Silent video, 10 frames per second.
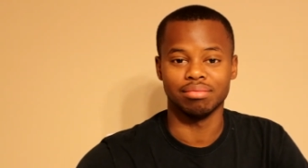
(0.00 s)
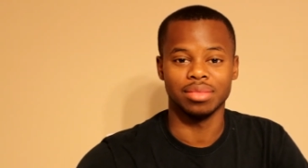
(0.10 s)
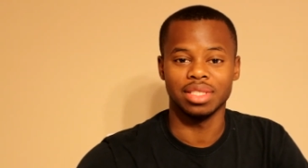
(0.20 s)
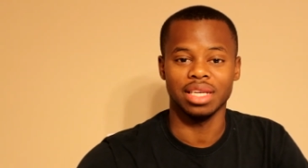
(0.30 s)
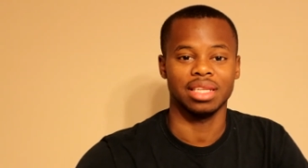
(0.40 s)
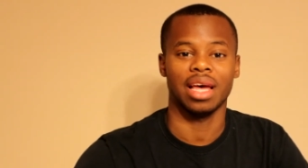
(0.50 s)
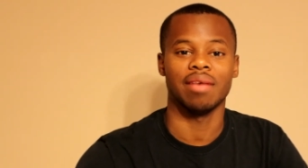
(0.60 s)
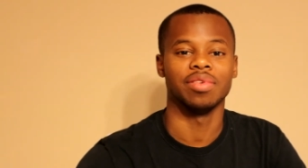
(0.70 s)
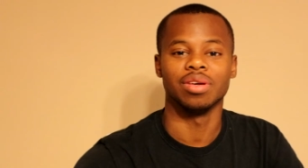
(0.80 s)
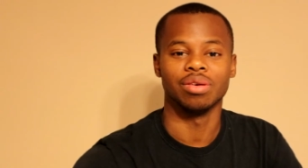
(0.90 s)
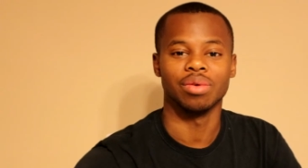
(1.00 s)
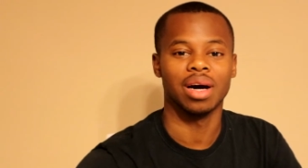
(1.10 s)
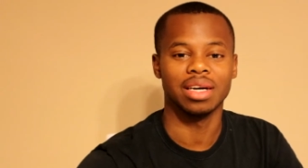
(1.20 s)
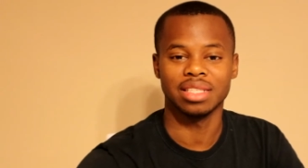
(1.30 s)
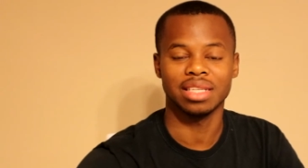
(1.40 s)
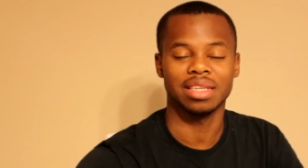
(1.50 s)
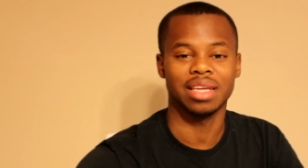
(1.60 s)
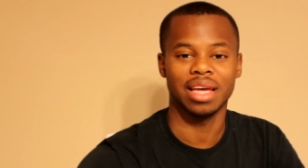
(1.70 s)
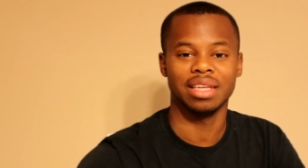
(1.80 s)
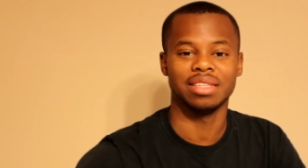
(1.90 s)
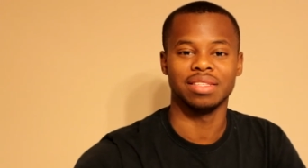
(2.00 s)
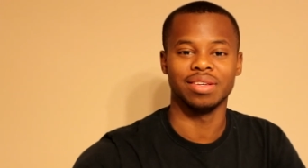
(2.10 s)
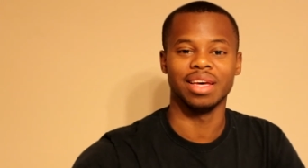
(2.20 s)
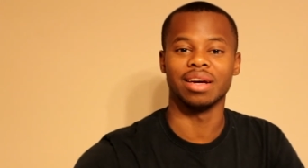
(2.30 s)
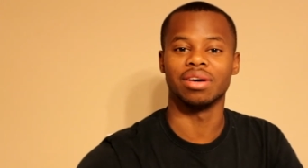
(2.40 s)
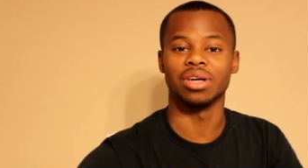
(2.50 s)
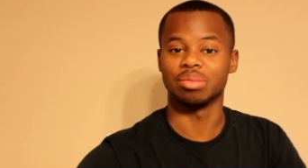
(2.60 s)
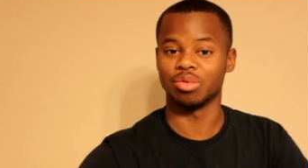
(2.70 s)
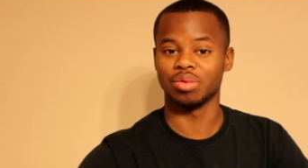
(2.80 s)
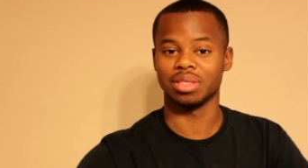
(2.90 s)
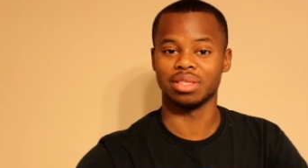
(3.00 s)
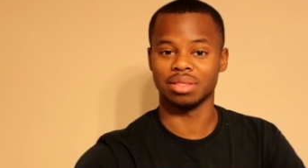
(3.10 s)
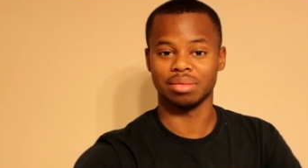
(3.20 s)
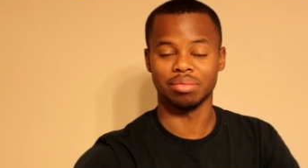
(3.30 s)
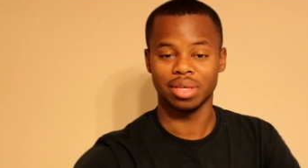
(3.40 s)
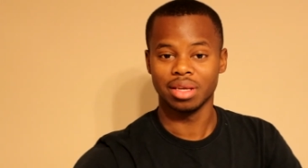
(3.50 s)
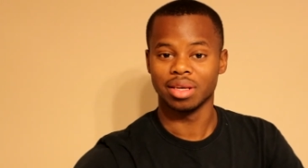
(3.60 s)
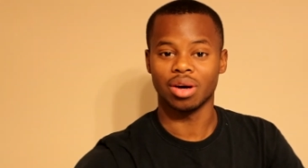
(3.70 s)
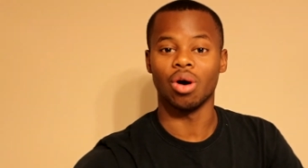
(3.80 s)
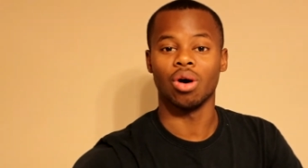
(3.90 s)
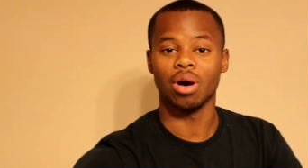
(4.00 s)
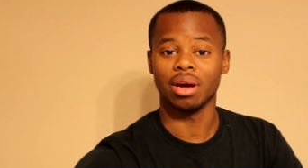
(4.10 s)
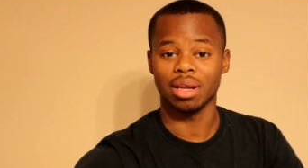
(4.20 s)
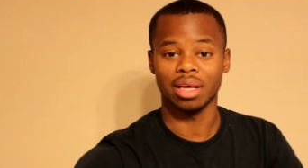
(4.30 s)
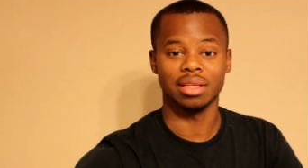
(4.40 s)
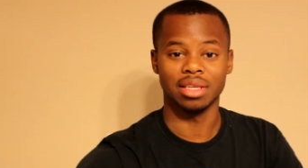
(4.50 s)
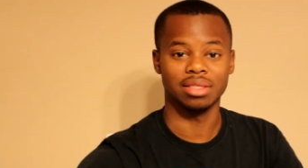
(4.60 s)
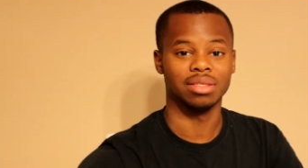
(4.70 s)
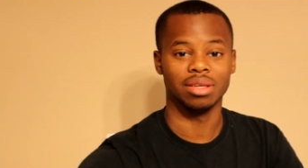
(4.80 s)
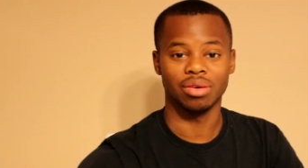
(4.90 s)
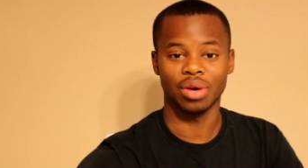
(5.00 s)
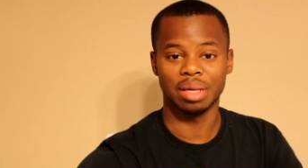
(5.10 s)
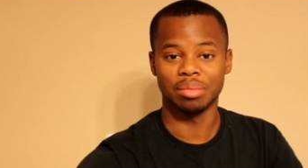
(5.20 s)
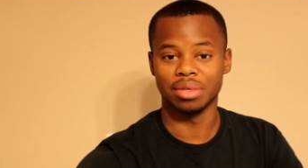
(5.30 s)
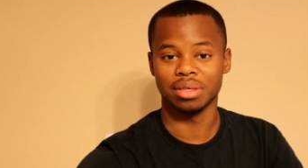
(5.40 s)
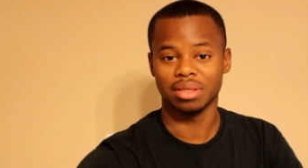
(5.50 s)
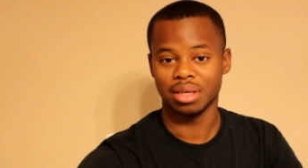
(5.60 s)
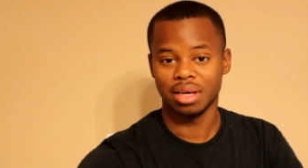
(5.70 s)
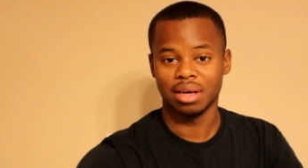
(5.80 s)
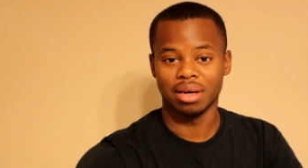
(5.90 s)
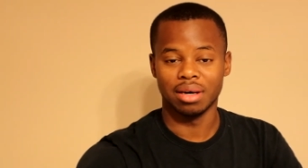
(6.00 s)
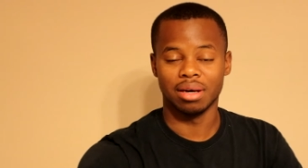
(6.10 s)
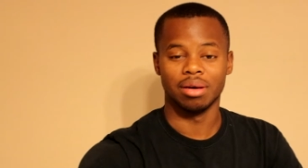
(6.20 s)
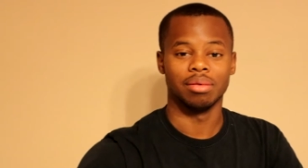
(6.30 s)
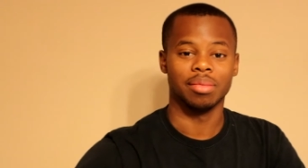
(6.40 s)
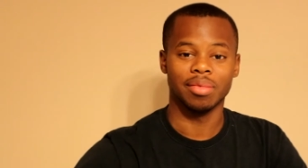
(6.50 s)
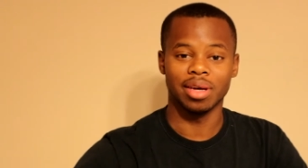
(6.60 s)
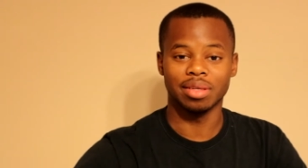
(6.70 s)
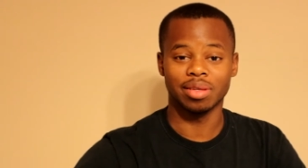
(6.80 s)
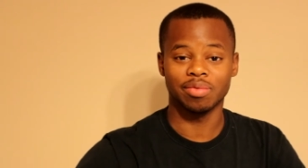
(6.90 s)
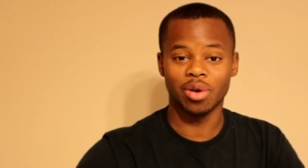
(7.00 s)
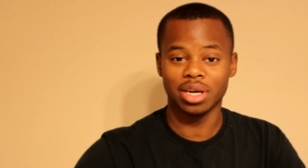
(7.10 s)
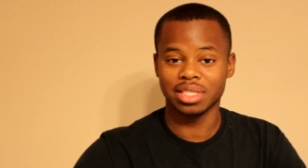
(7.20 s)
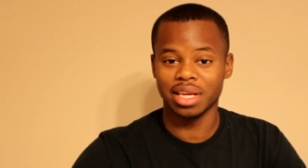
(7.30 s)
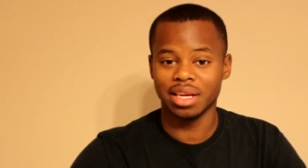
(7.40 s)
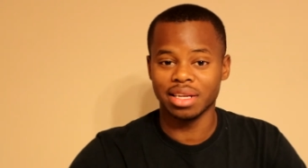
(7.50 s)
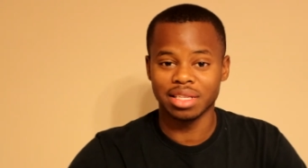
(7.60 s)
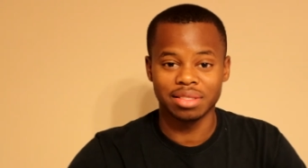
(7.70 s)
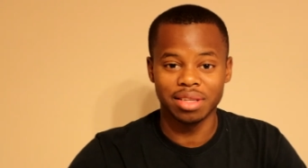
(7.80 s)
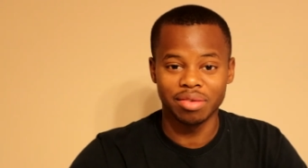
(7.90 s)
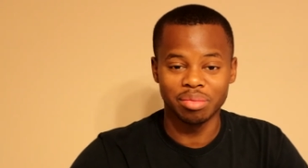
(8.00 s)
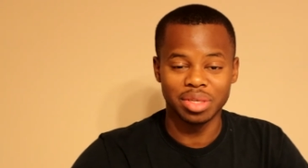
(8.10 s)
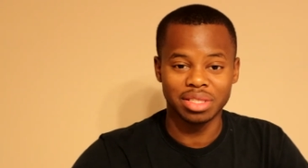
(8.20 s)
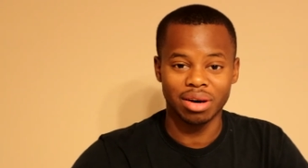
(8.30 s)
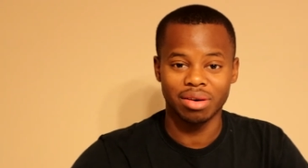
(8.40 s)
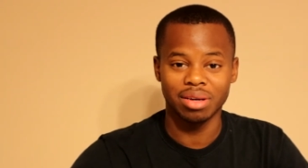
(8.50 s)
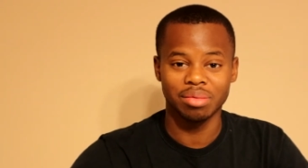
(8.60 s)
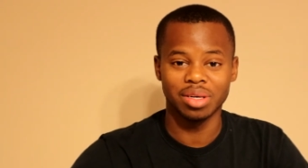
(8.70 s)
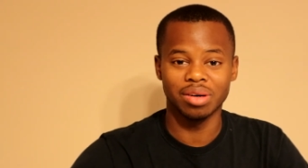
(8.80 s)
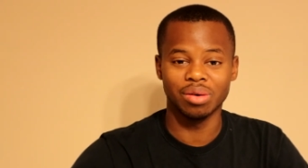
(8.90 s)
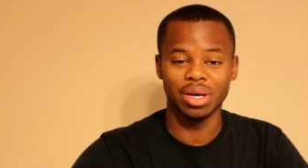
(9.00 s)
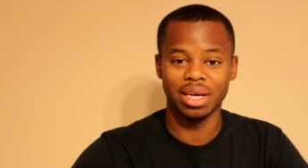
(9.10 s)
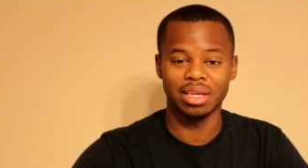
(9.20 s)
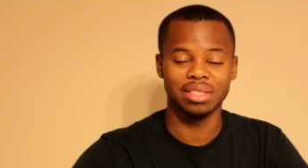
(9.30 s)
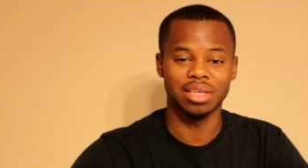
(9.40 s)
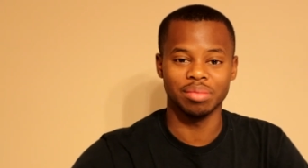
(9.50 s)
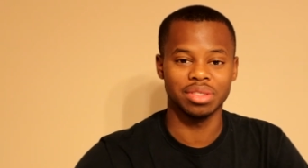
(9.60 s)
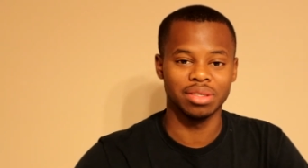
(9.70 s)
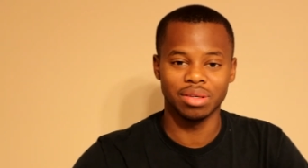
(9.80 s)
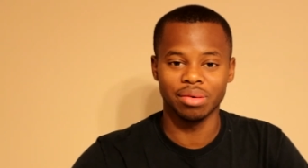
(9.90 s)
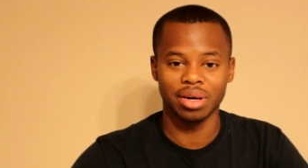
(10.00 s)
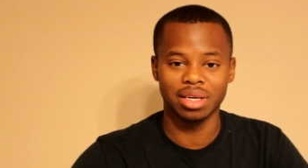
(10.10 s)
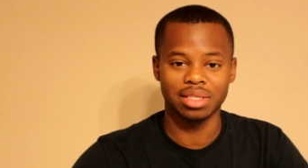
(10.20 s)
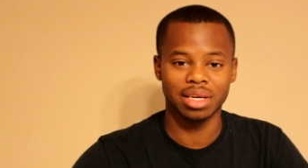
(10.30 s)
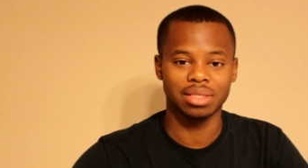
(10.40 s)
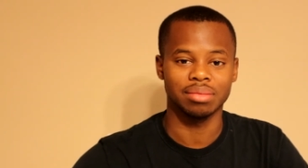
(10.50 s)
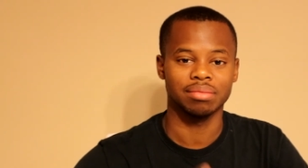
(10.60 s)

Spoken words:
to have in your garage, just in case you get a customer with this car. Like, this is a great book. As far as that's enough of me talking. I'm gonna go ahead and jump into the garage action.